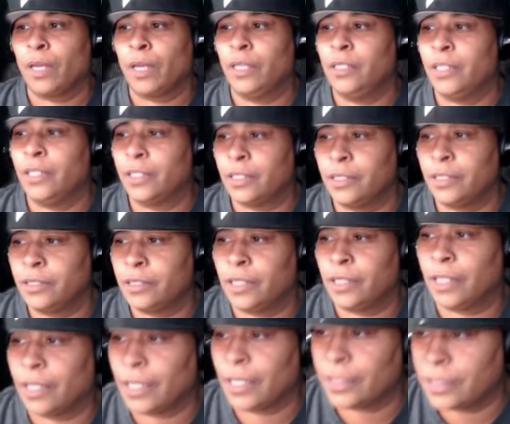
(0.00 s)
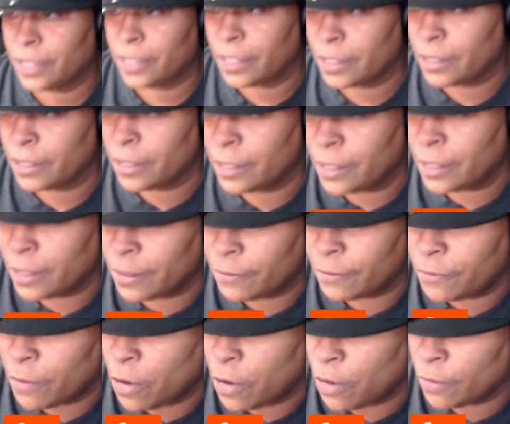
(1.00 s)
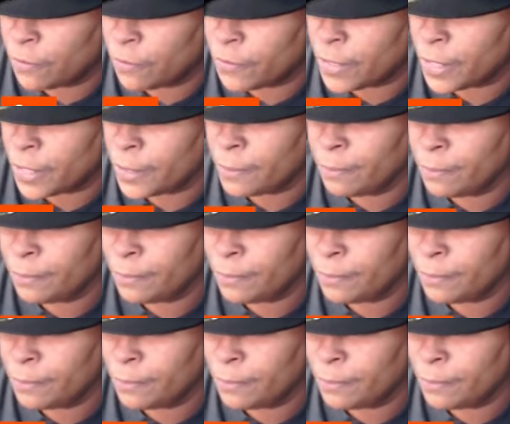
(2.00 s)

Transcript: inducted into the La uh, Hall of Fame,